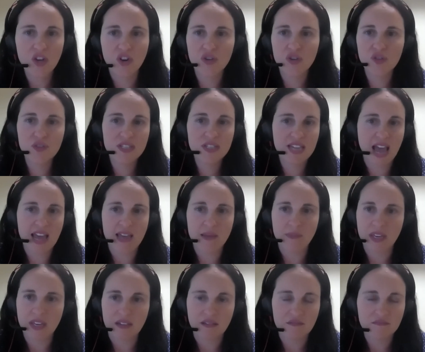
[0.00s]
who's
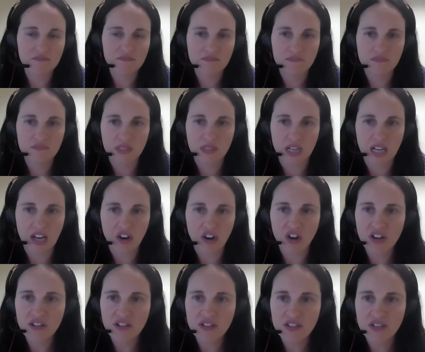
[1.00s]
gaming a
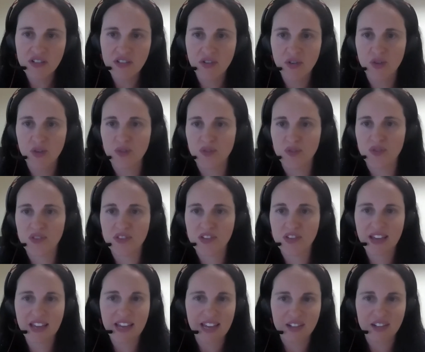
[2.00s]
lot, who's
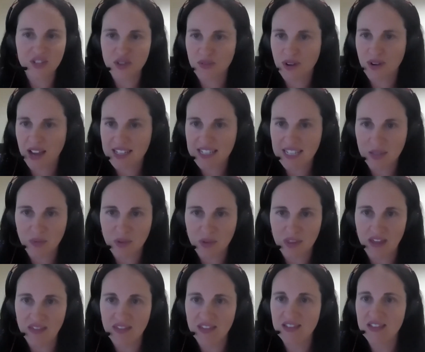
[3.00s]
interacting with
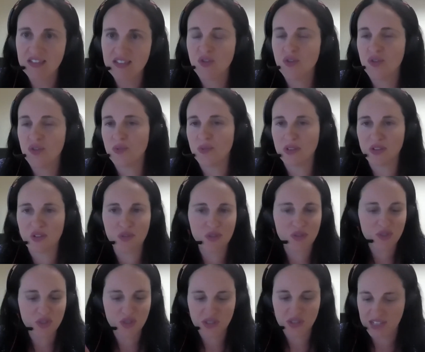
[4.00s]
others,
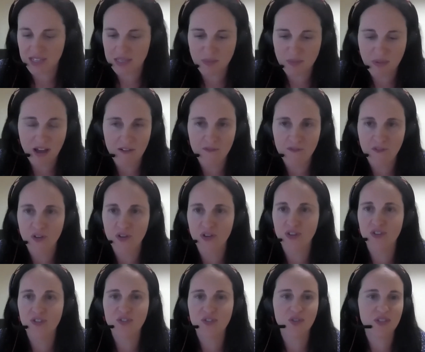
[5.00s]
who's using
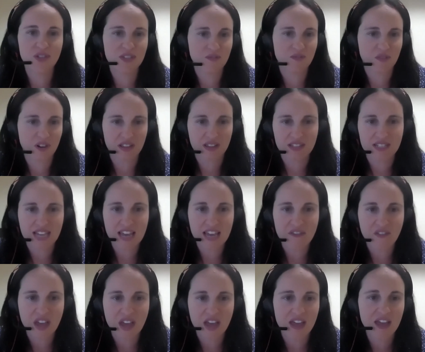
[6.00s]
smartphones, who's in front of the
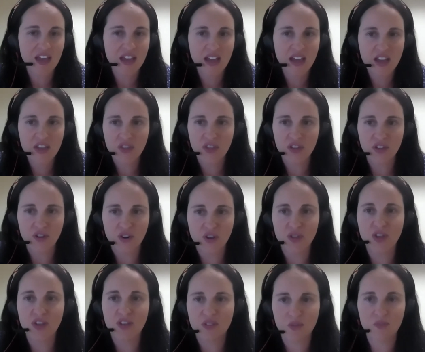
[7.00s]
TV.
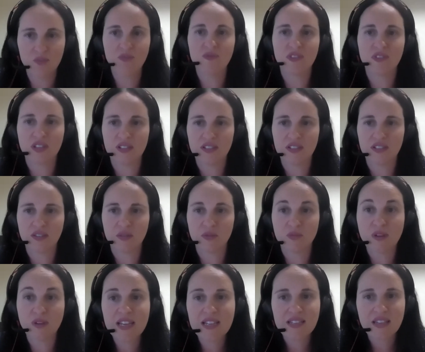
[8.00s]
That the
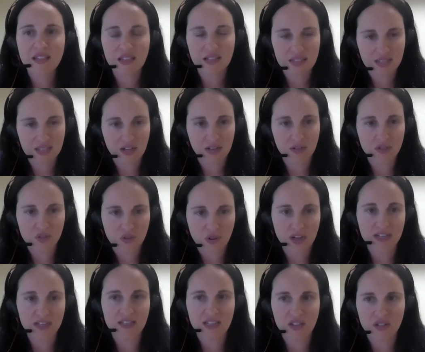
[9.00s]
reason that
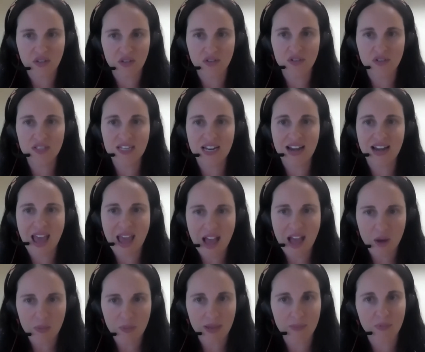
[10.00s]
screens are used and
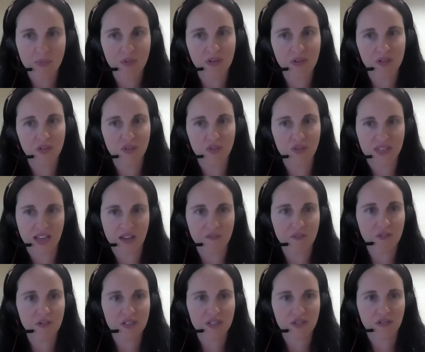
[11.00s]
how people use that
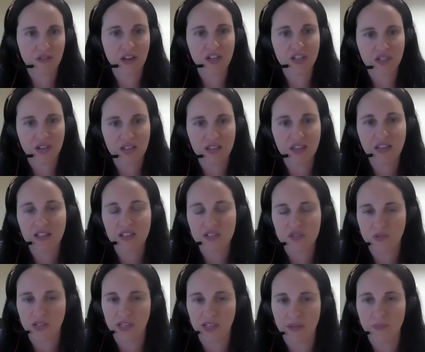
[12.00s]
for interaction, I think, is
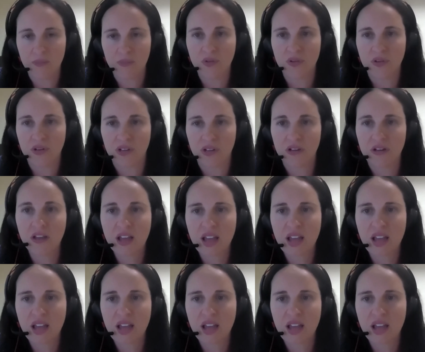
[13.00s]
really important,